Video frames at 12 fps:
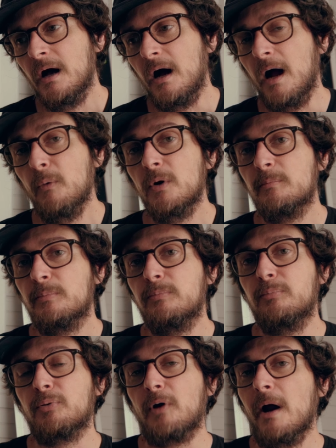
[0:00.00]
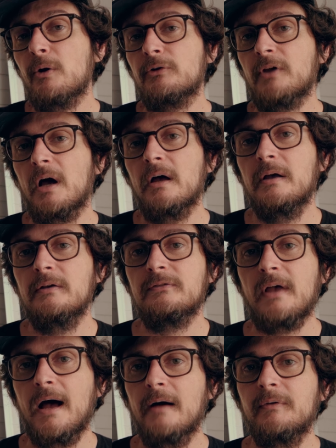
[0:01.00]
I would prioritize
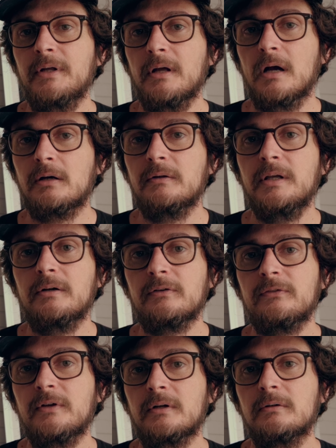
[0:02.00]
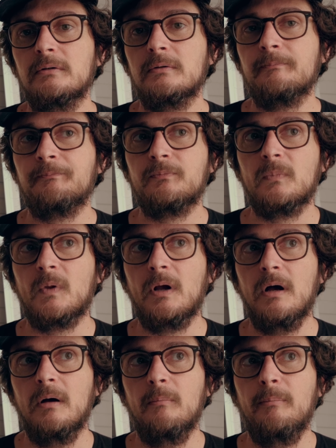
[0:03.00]
having a cleaner signal,
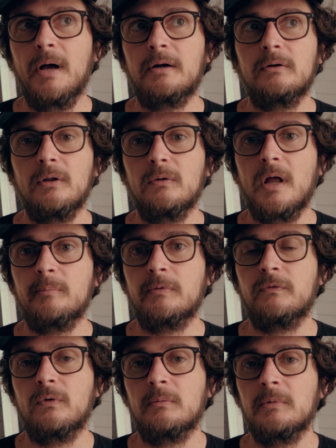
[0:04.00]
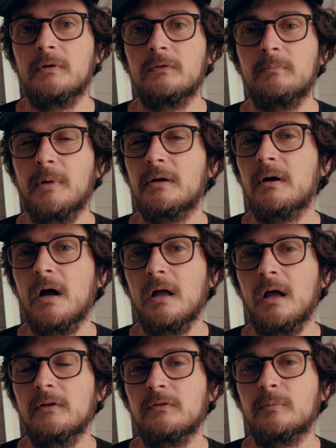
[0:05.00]
better low light performance, better high
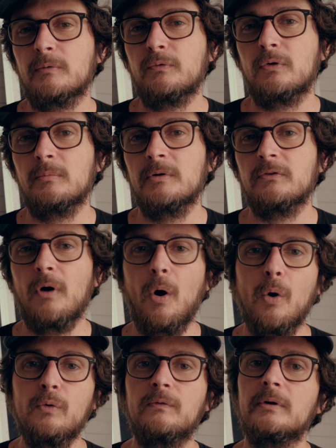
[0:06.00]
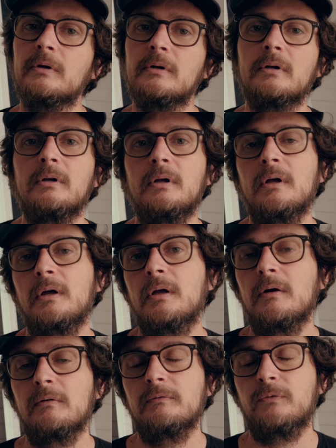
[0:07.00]
ISO performance over
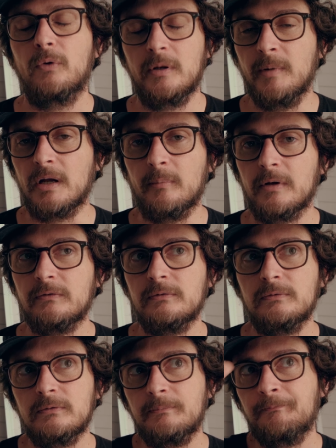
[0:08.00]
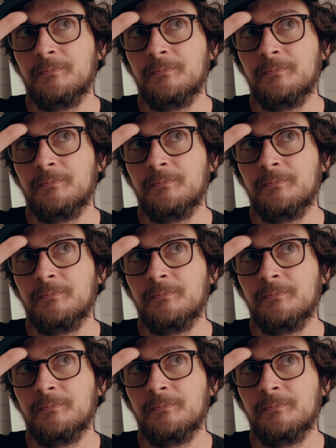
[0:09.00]
40 megapixels.